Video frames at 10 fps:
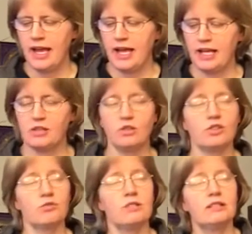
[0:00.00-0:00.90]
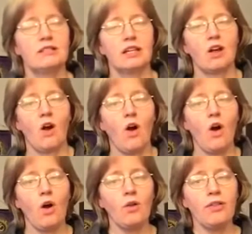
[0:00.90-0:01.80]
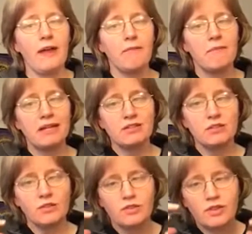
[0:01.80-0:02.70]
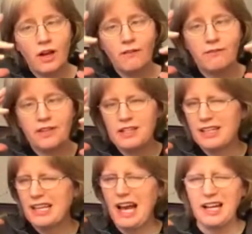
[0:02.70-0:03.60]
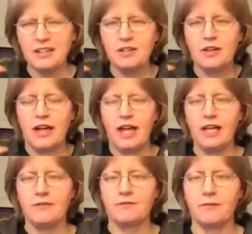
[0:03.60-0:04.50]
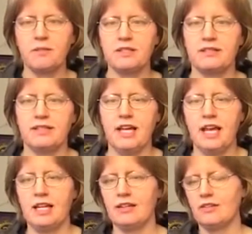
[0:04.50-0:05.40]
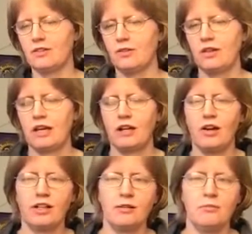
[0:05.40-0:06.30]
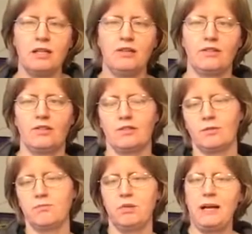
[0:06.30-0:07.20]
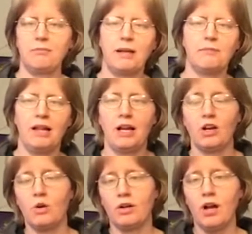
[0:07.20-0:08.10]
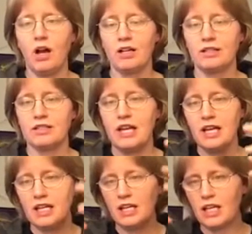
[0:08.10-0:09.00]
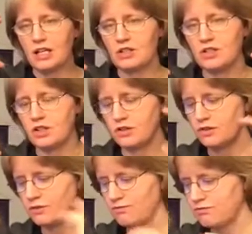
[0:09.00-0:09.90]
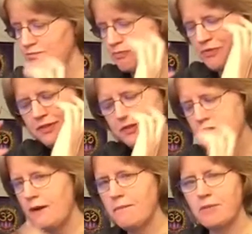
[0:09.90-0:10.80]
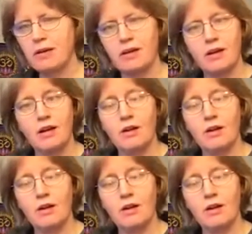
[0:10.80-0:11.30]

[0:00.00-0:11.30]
and you just want to take all that mental stuff that you got in your head from the day, this or that argument, blah, blah, blah going on, and take it and just dump it